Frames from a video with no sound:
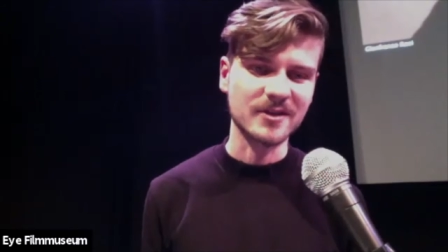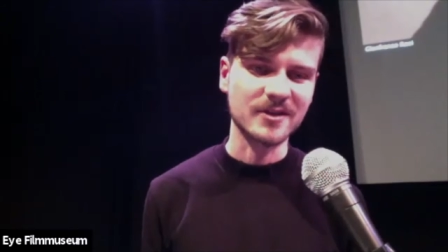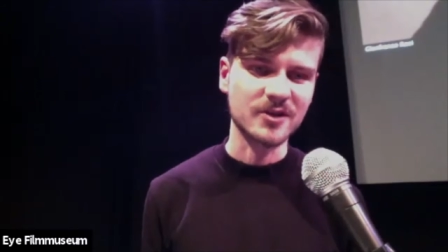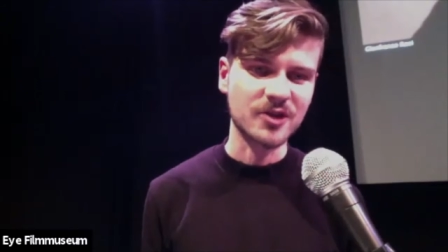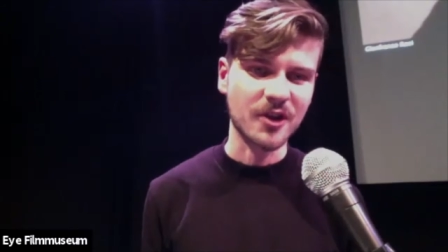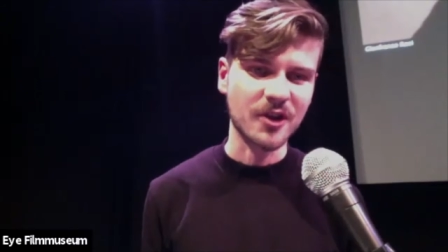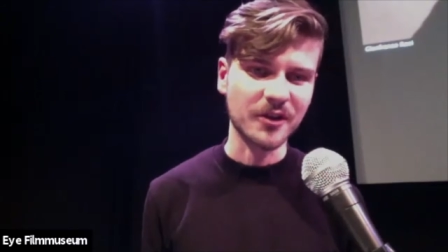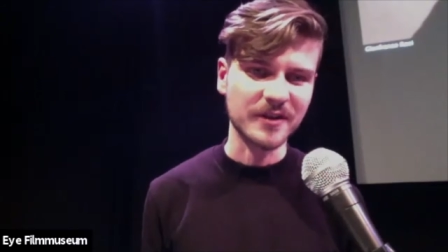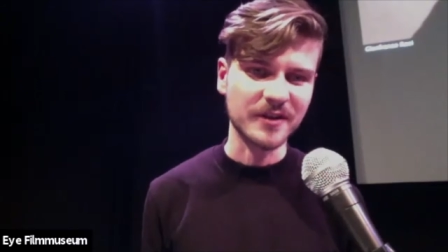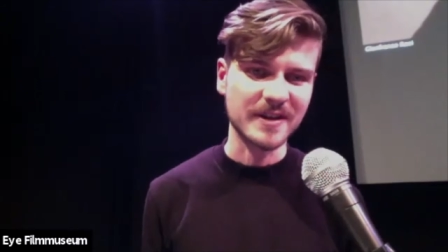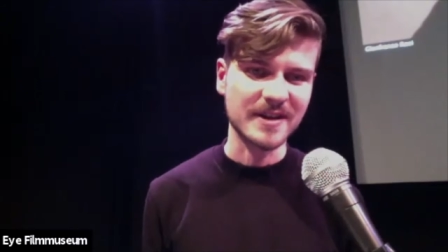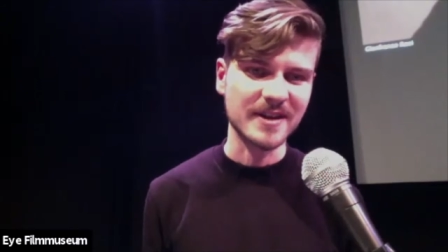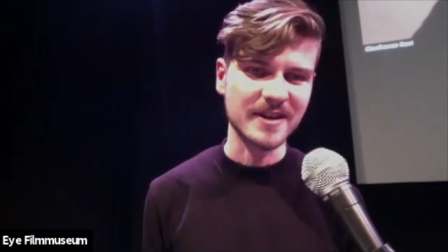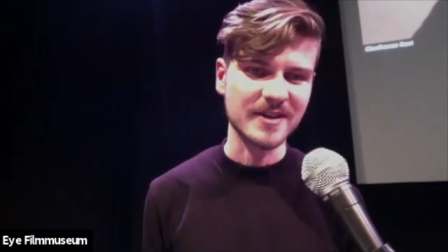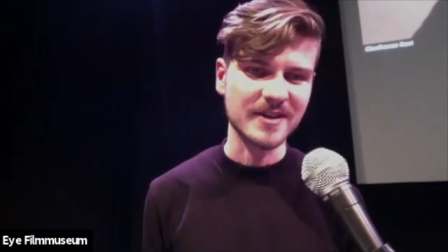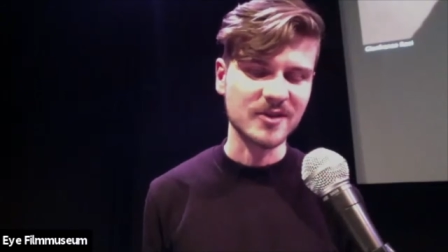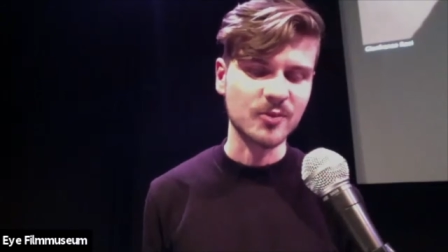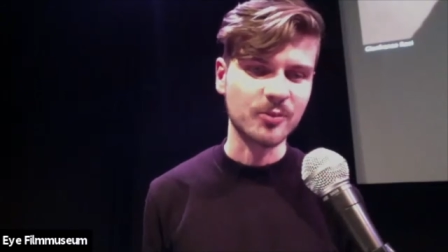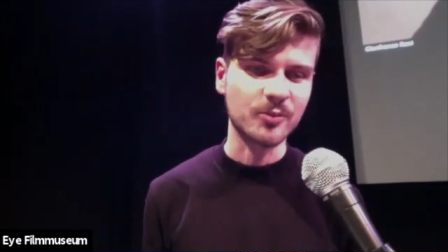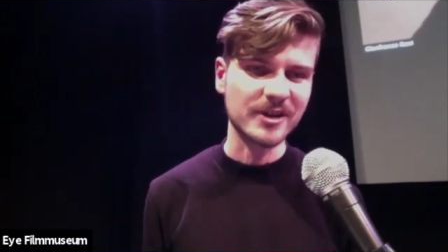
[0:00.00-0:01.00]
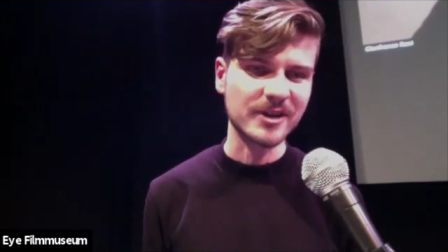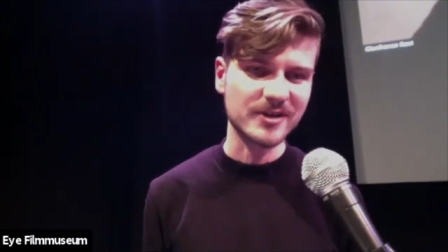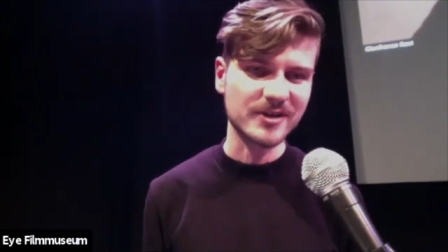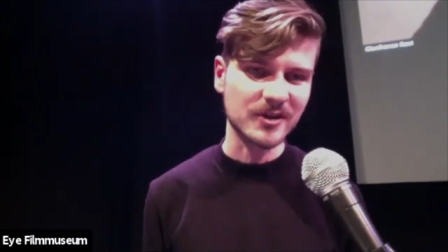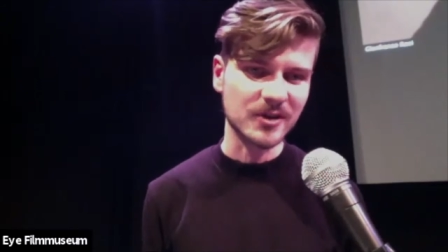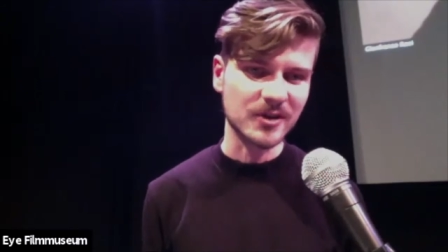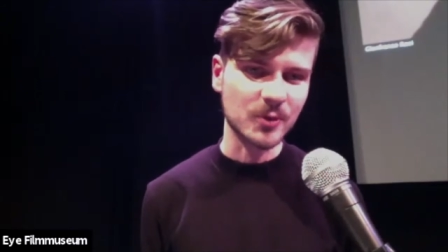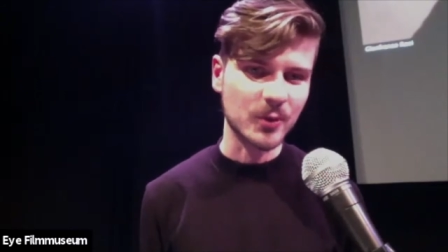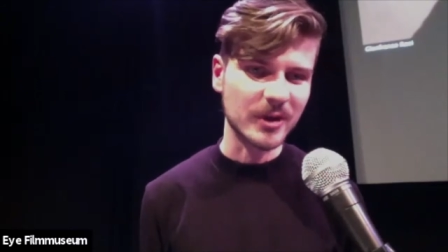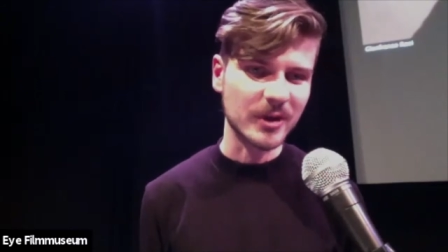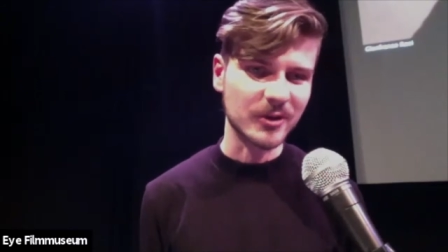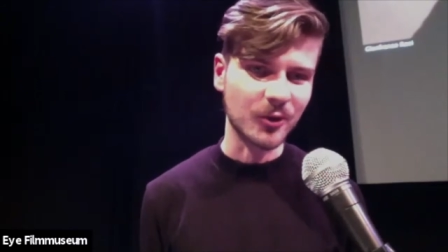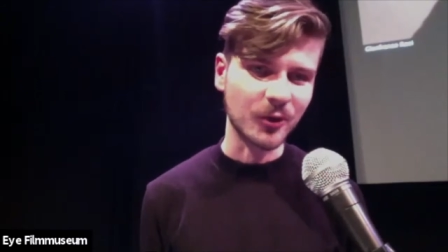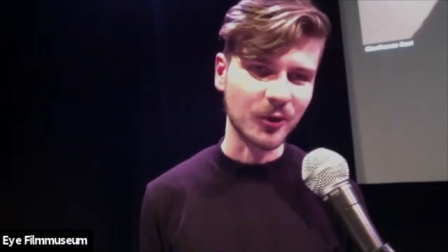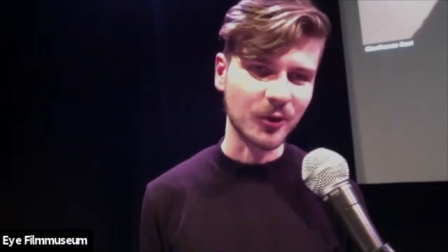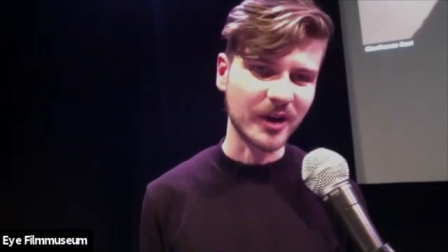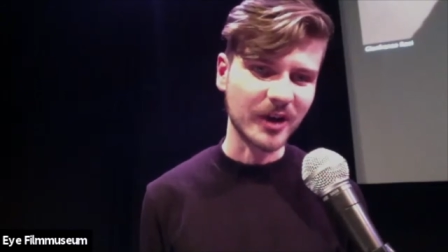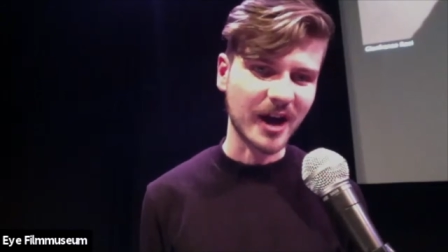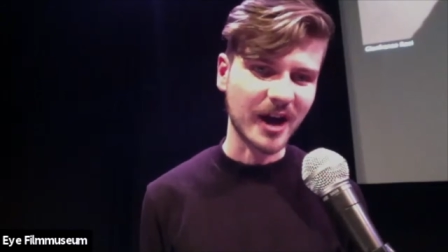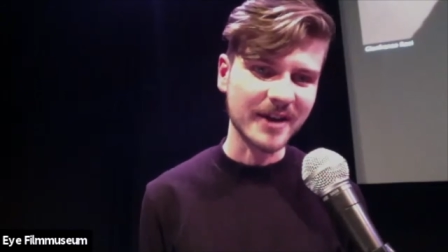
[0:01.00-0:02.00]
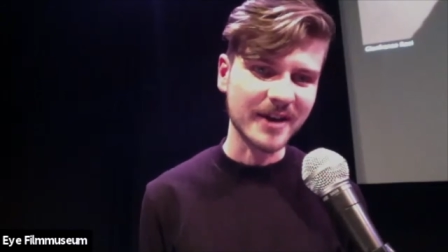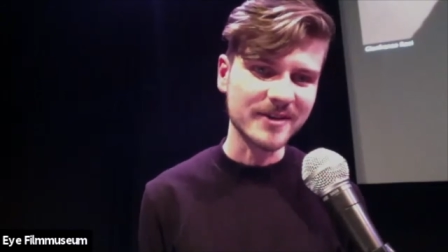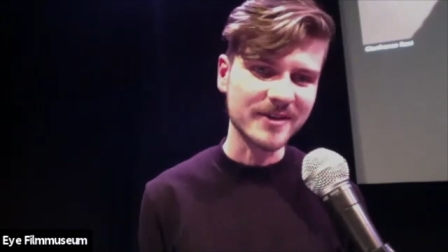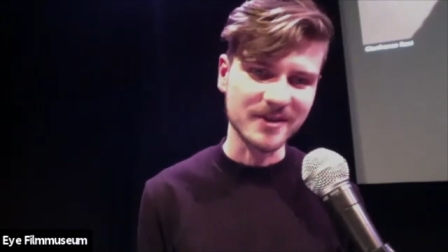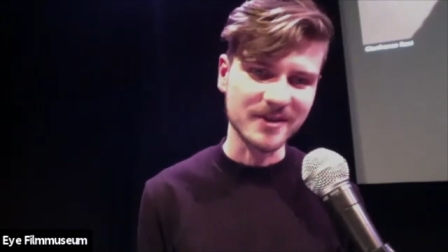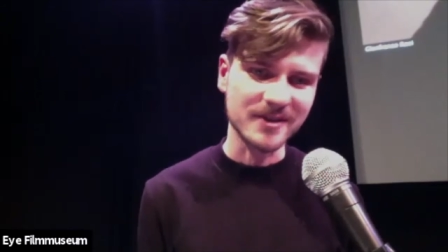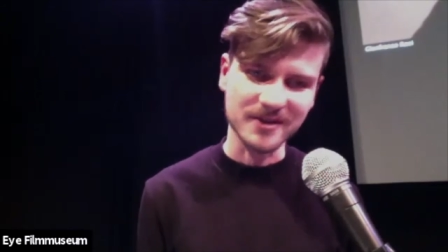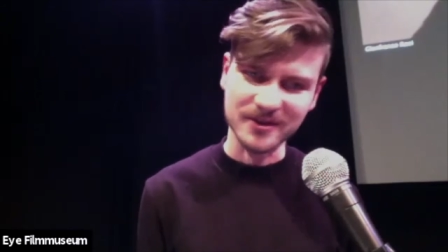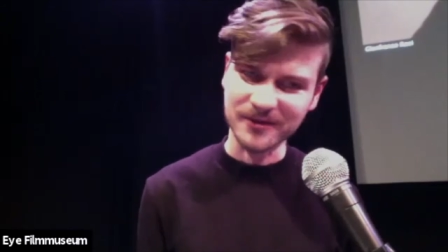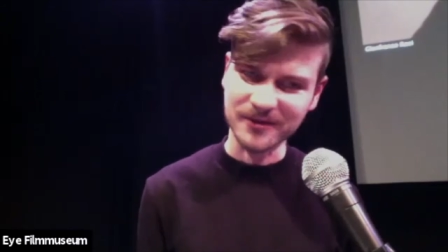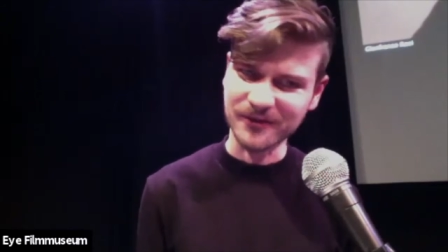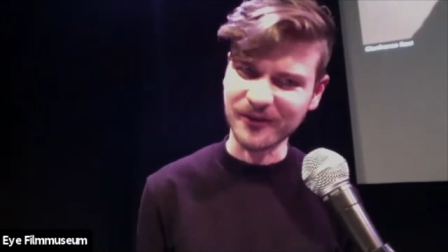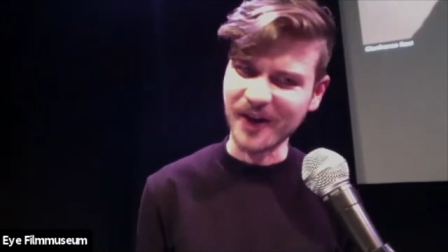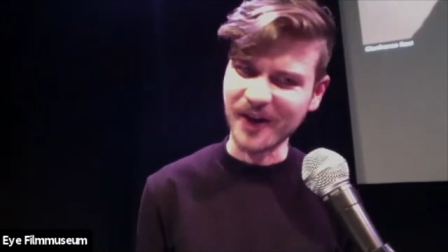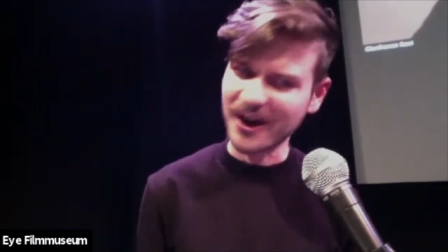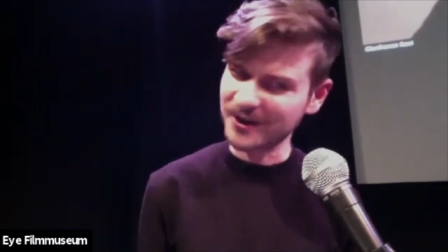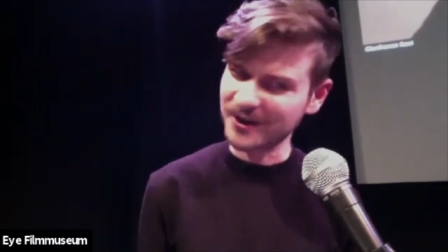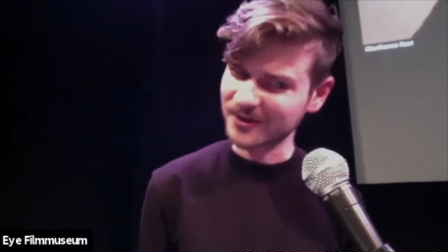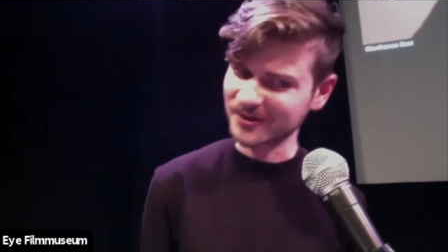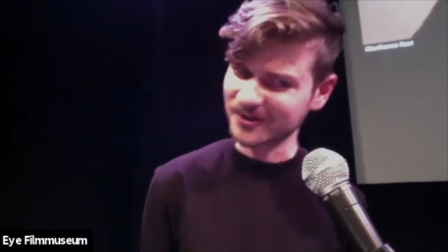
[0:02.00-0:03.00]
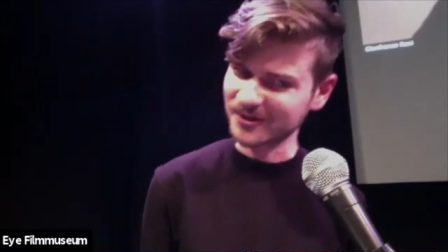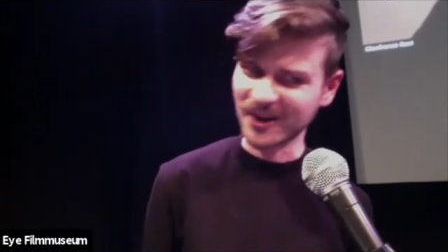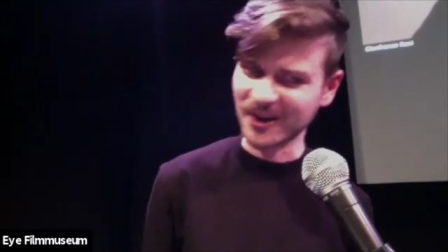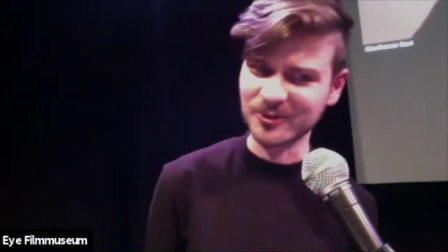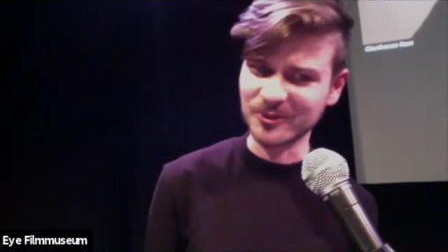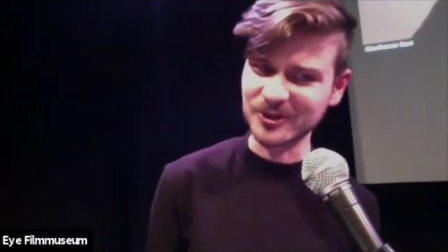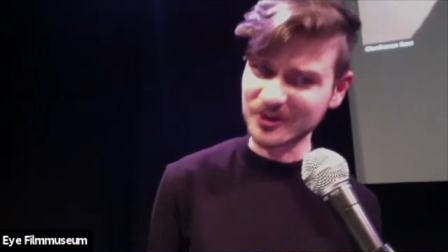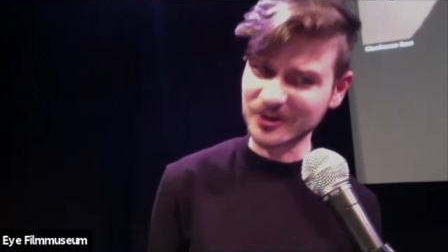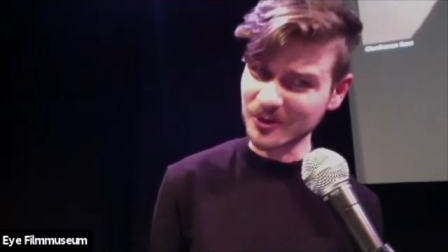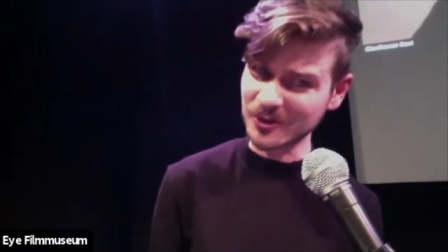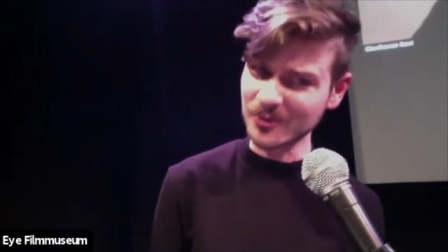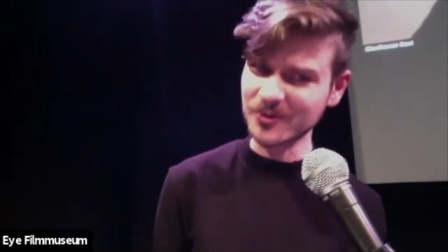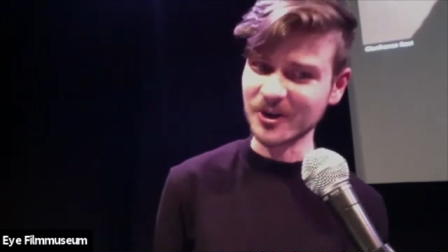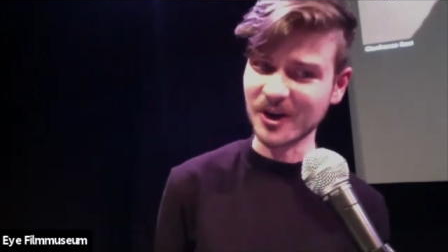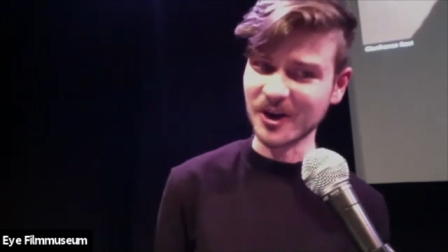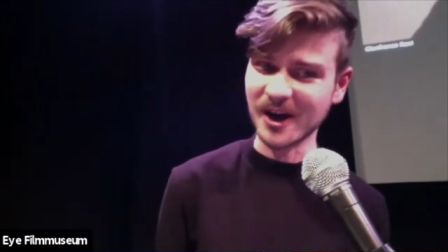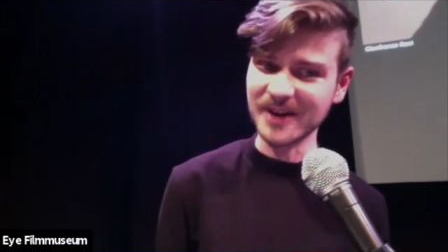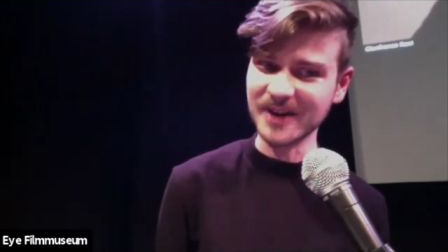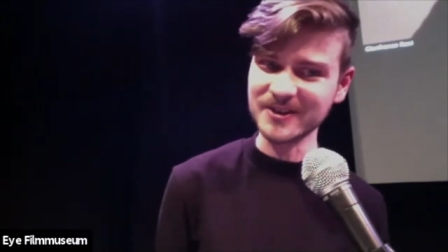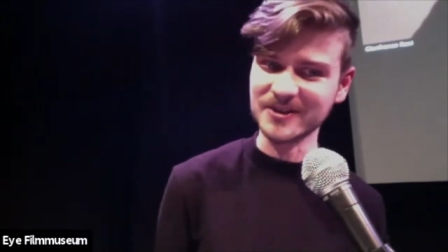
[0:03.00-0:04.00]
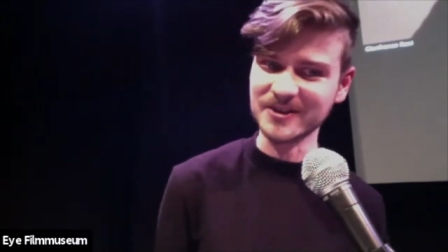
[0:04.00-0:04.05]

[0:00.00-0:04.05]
shot in this prison with all the ISIS fighters. I presume they're ISIS